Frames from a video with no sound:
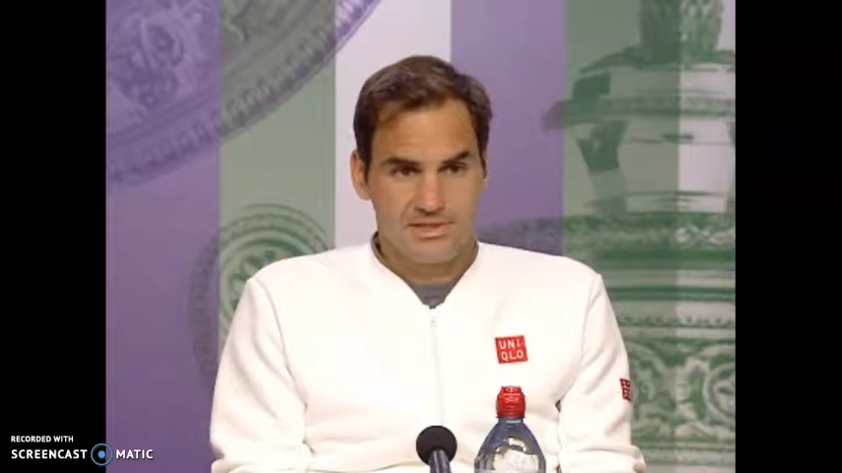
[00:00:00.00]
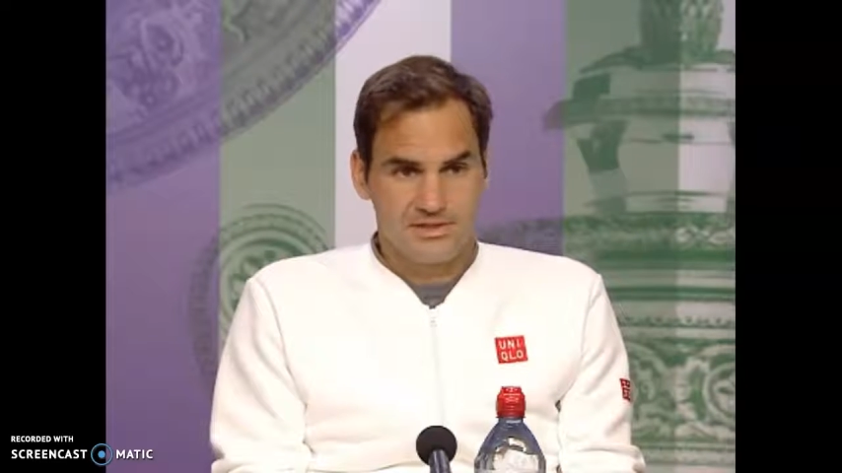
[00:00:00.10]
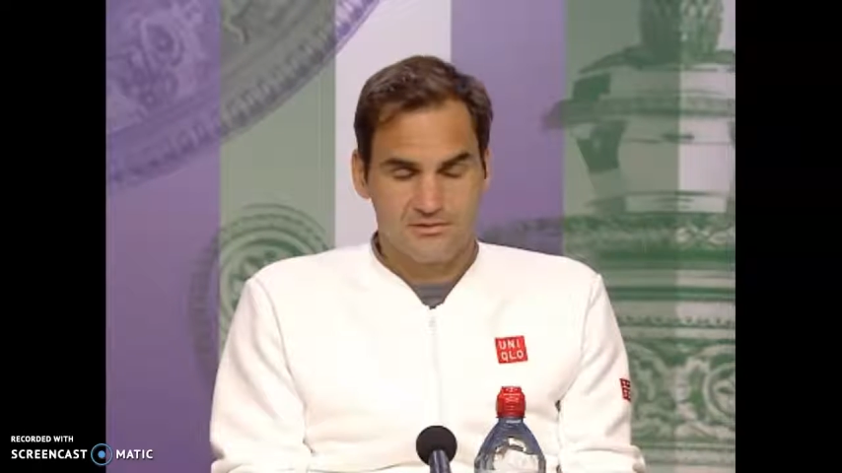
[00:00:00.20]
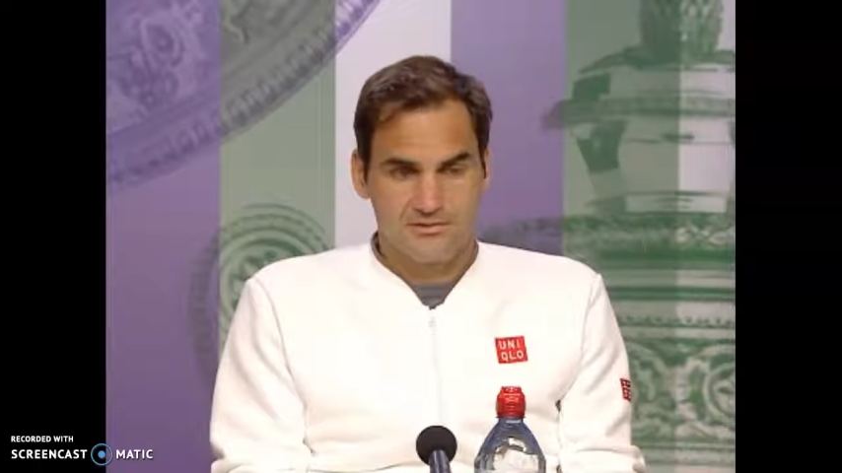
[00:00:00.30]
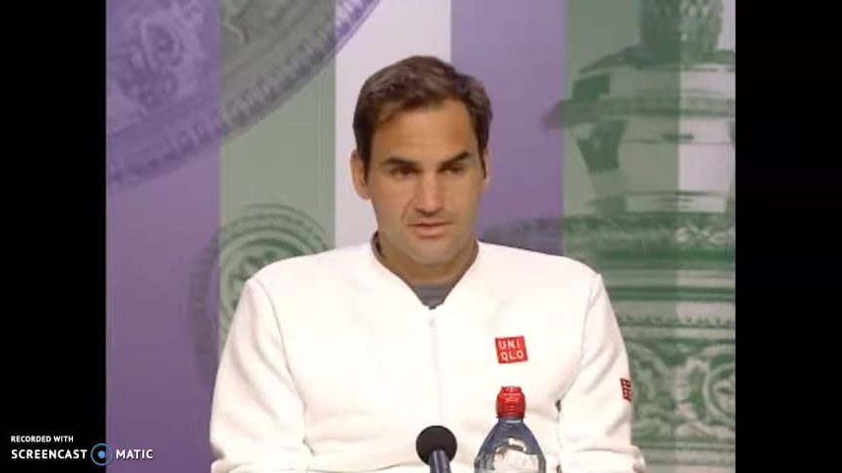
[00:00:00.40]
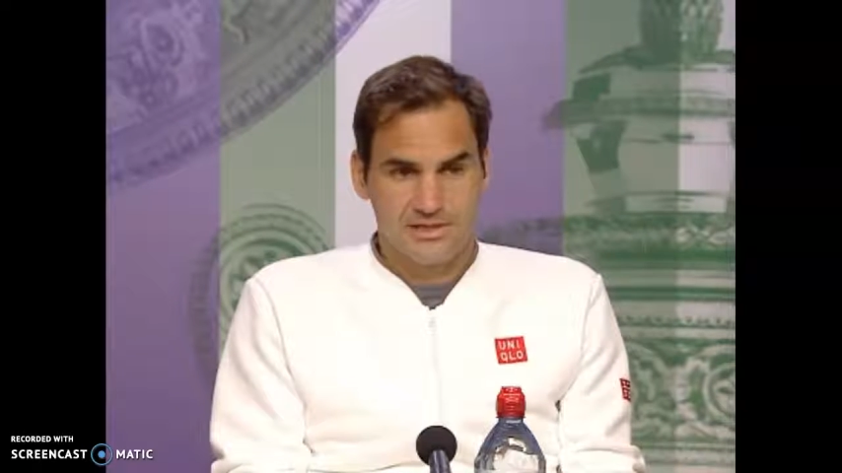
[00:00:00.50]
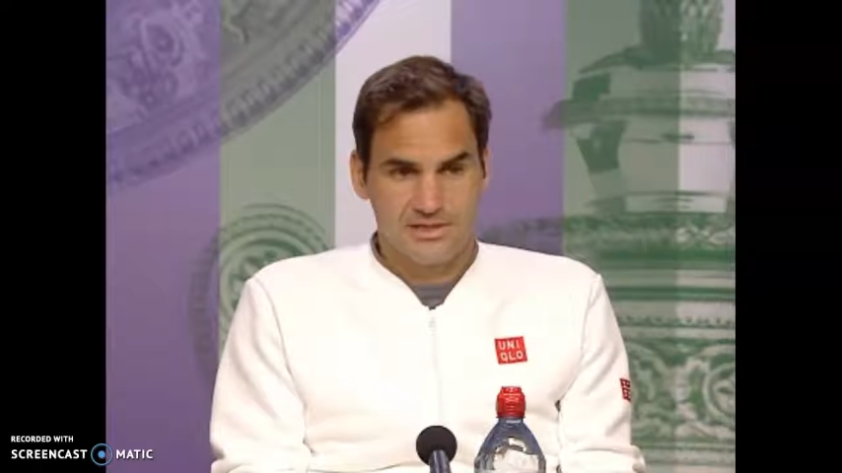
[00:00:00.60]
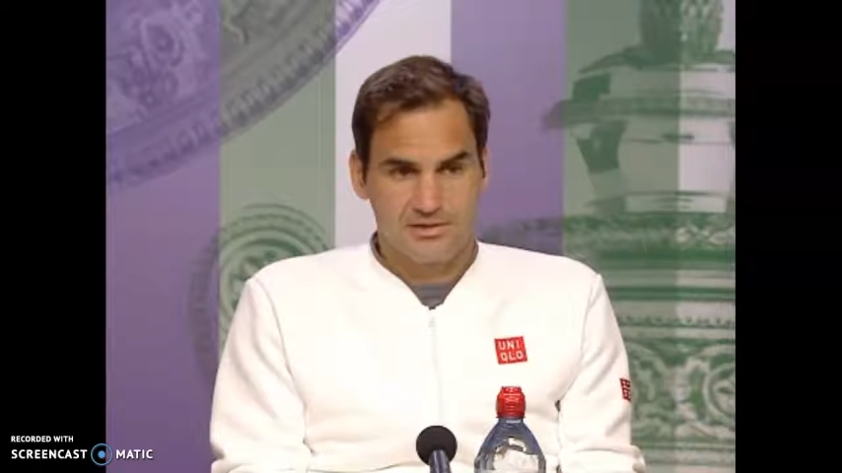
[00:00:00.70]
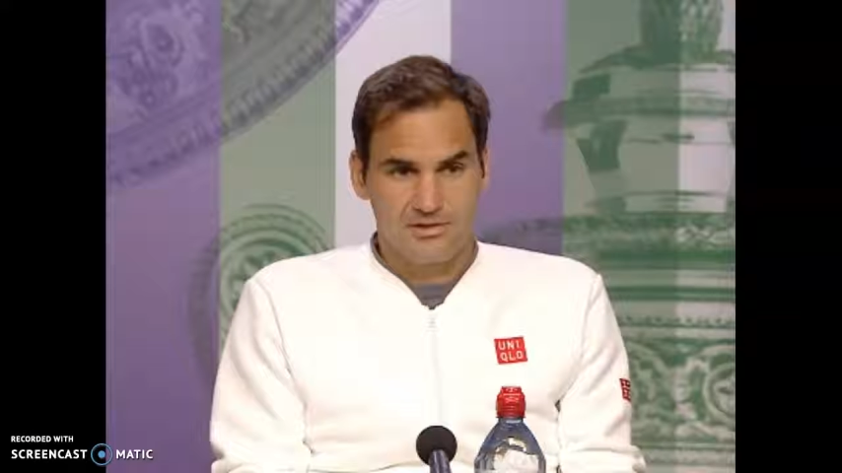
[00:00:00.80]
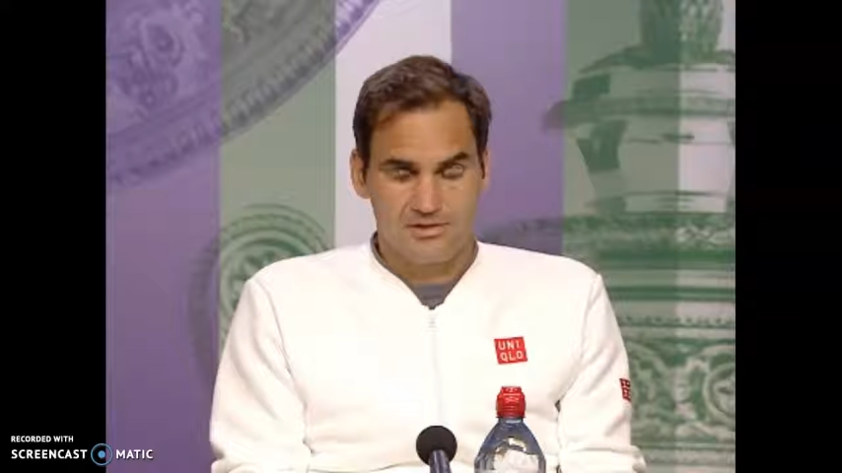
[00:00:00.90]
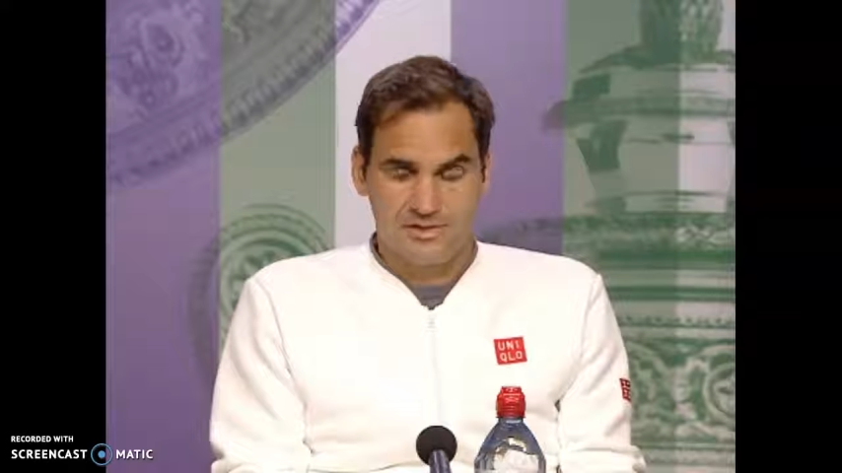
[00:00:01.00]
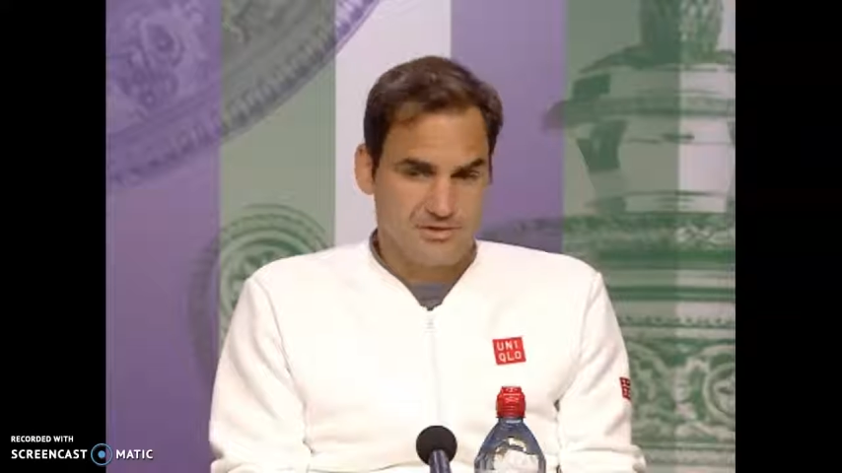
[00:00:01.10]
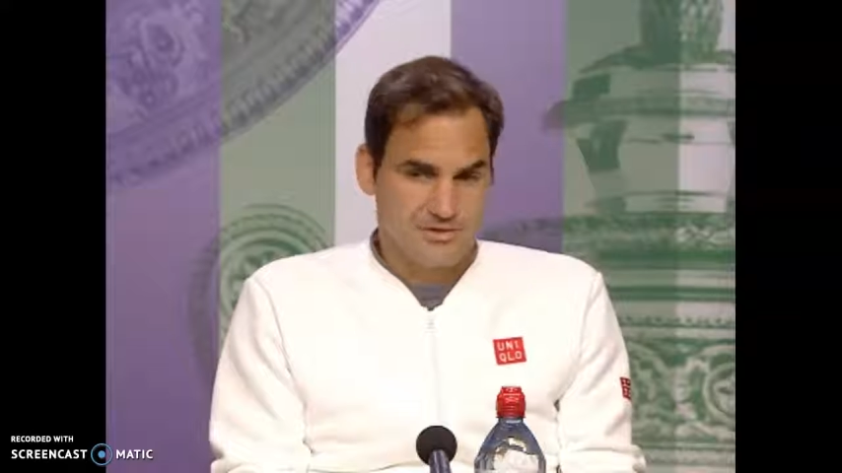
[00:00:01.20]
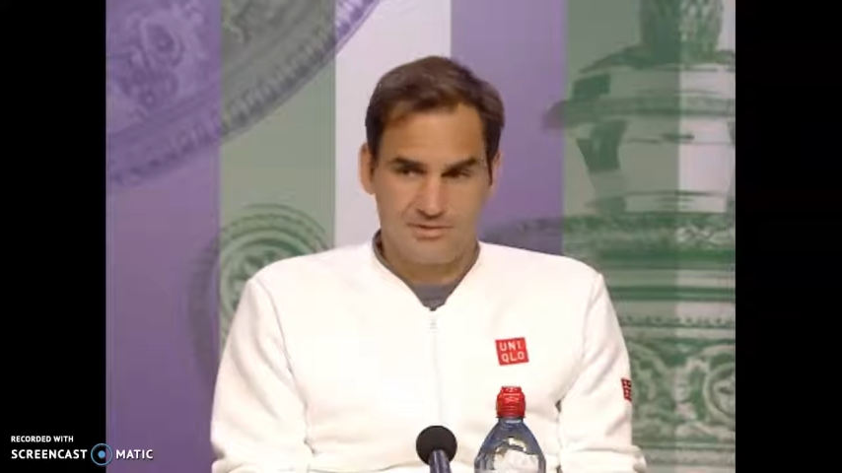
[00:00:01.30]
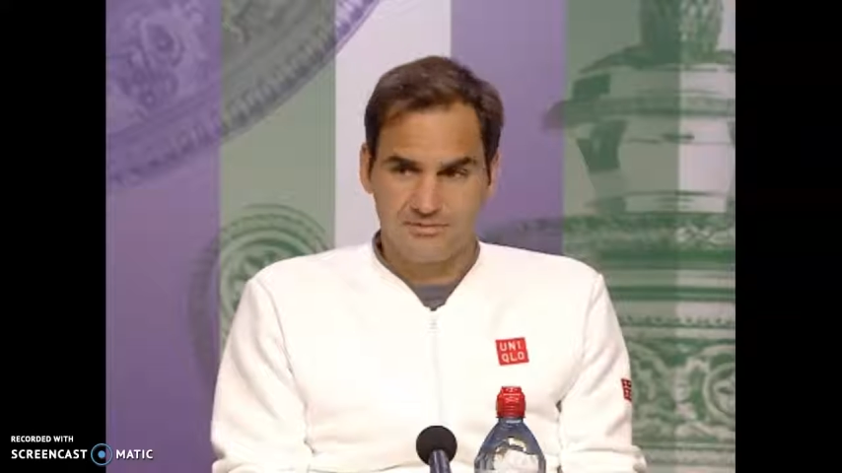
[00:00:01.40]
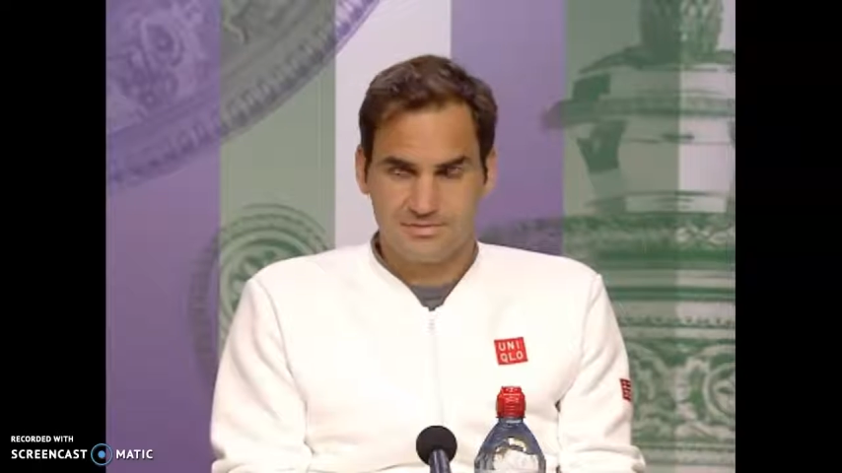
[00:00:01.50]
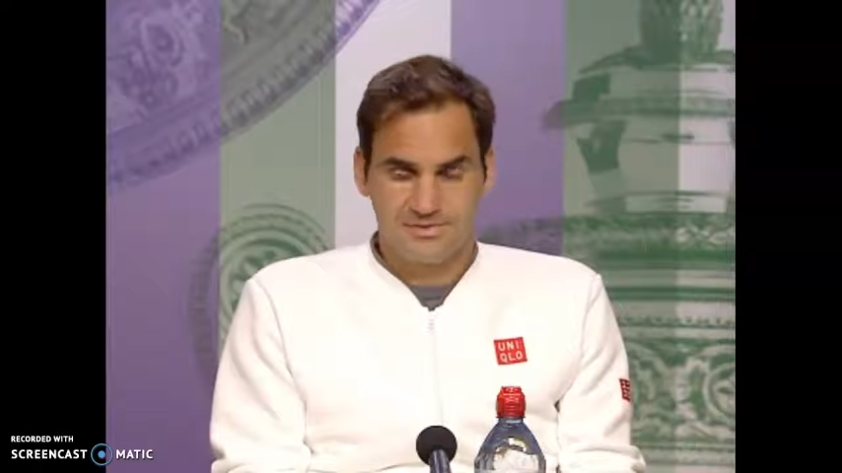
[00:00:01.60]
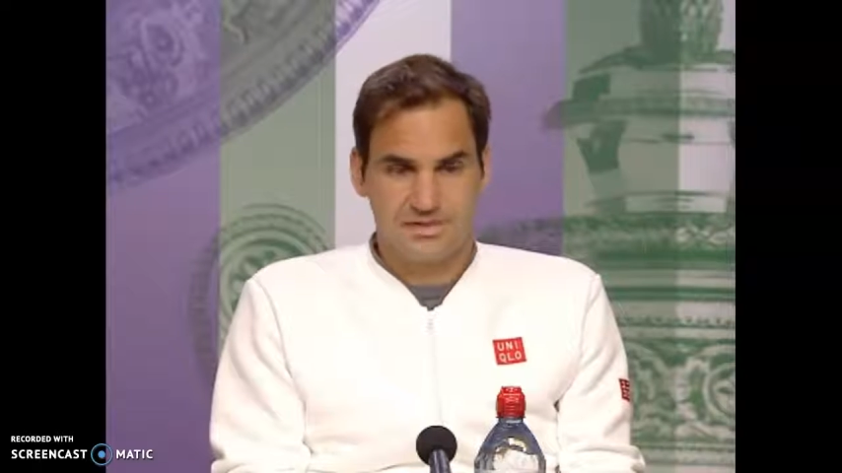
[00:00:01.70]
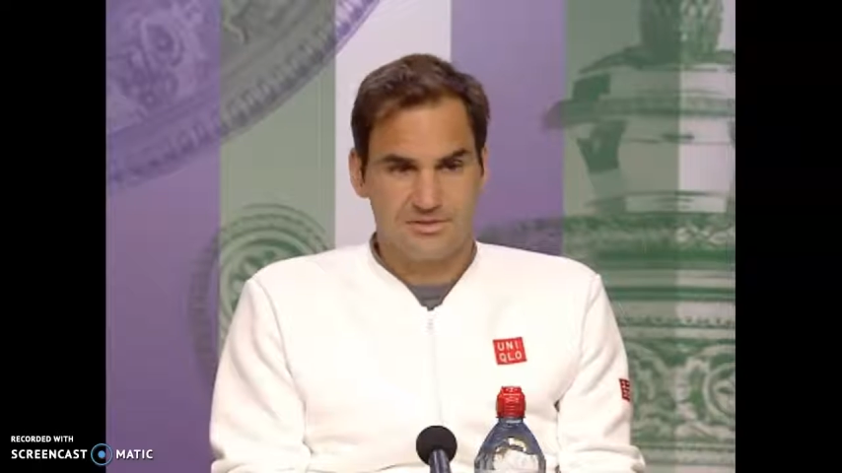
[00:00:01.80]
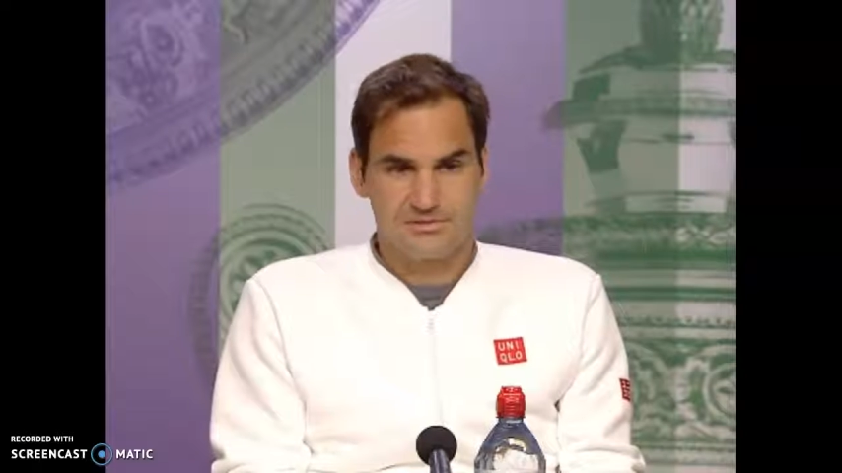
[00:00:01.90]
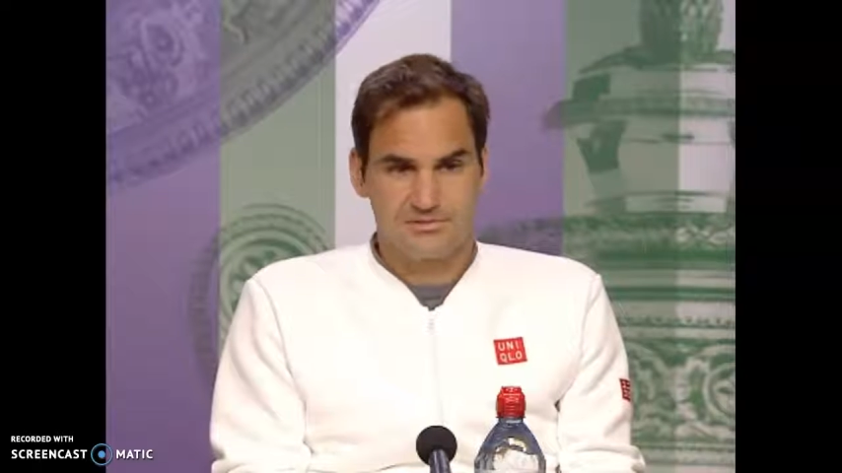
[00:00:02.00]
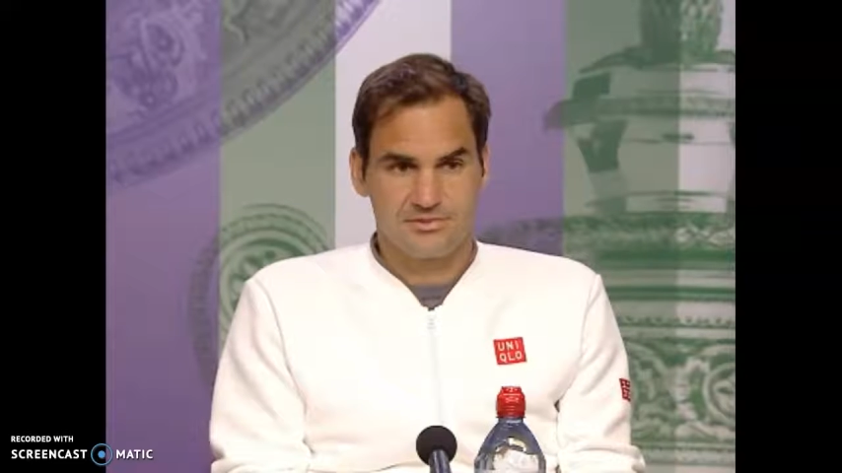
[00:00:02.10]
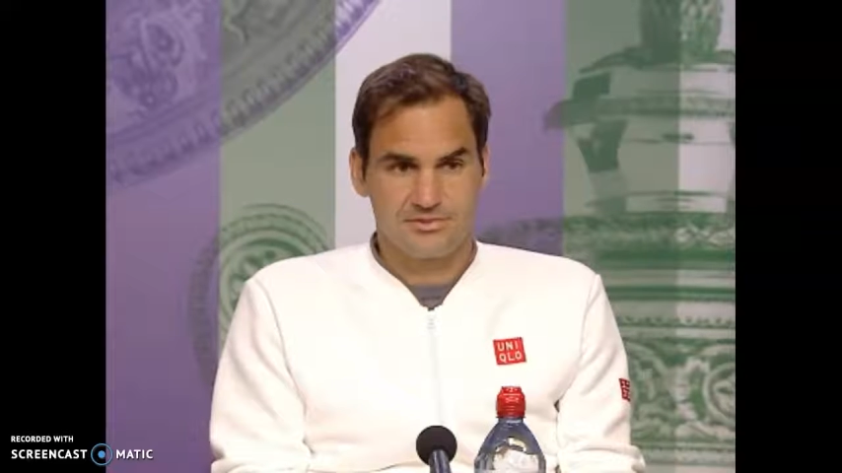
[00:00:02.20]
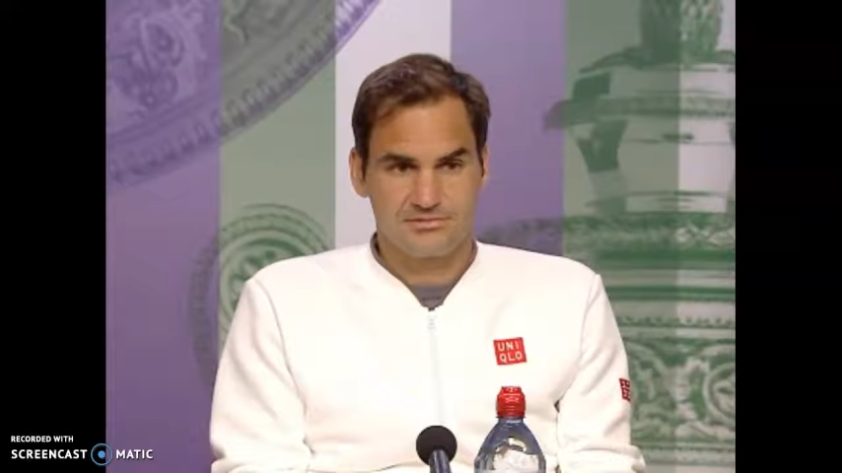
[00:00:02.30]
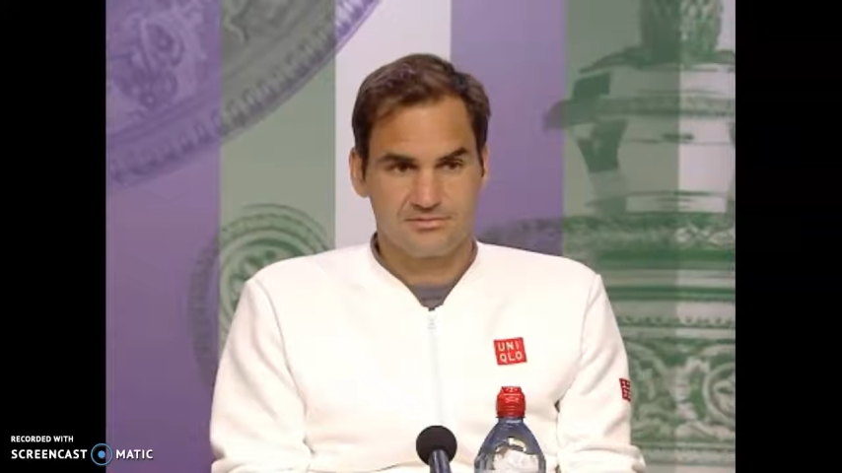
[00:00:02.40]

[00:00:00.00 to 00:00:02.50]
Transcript: from the press.